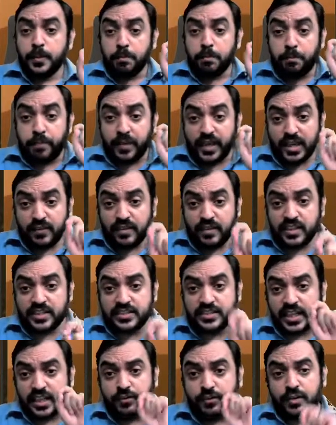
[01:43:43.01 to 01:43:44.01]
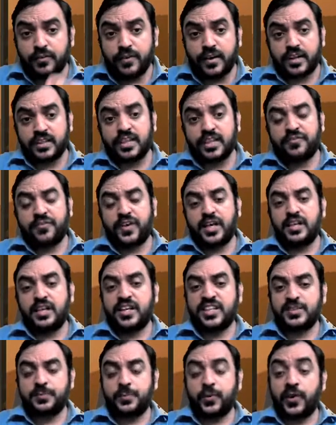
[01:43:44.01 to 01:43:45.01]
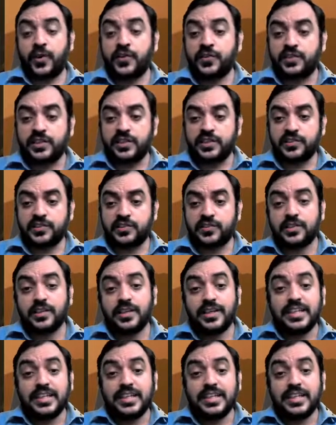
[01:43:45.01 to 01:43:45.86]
B will survive another 5 years is 0.6.